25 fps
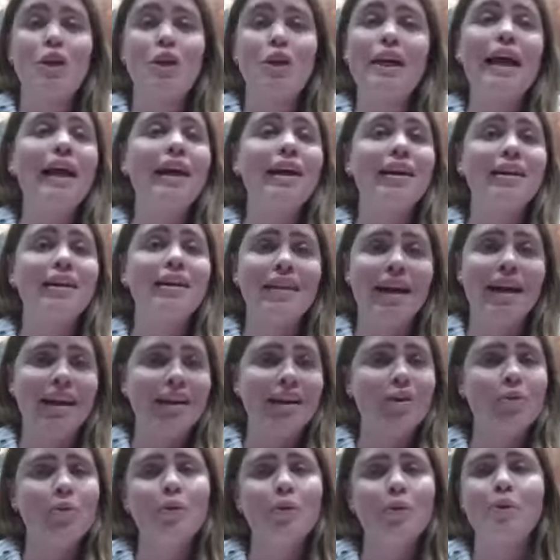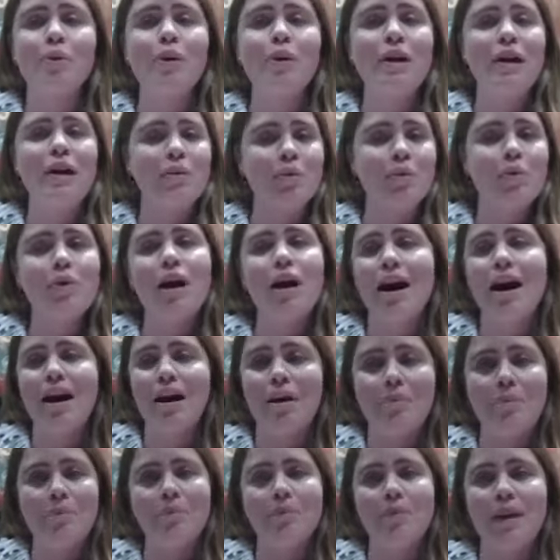create, and it will
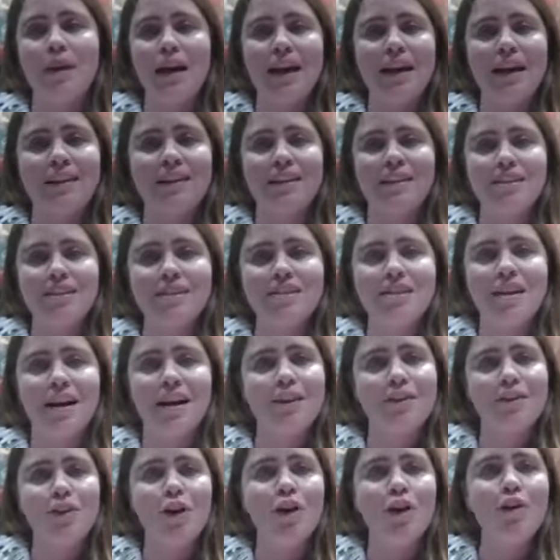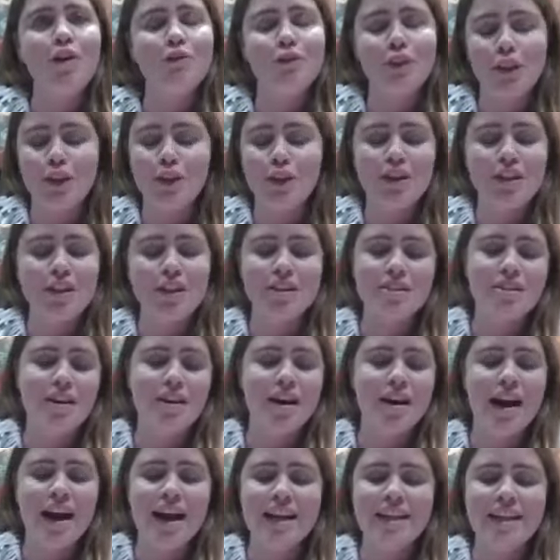come, and it's kind of not for you to
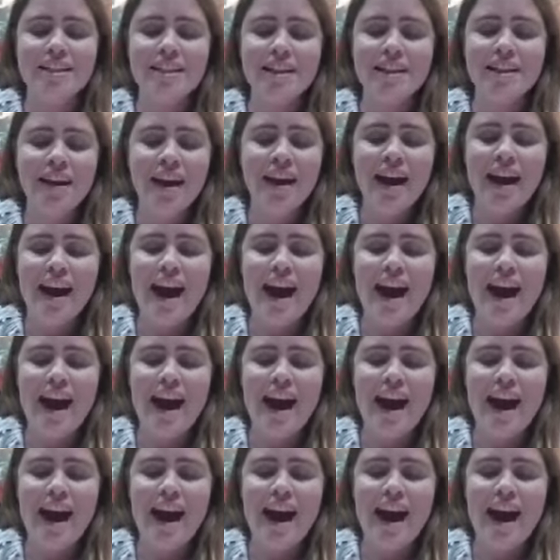decide.